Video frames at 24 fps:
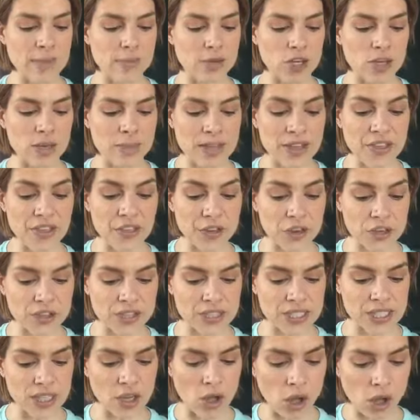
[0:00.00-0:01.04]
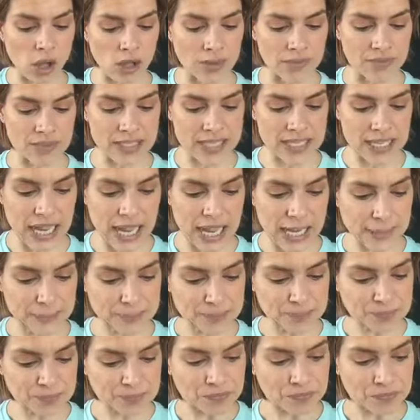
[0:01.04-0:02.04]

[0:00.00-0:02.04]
You're going to be thirsty all of the time.